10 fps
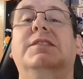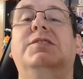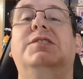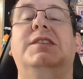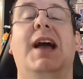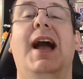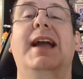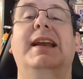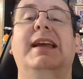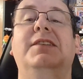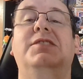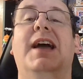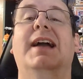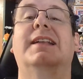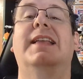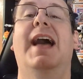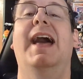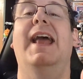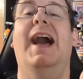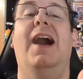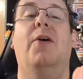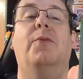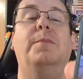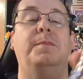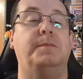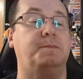Shiny. Check that out.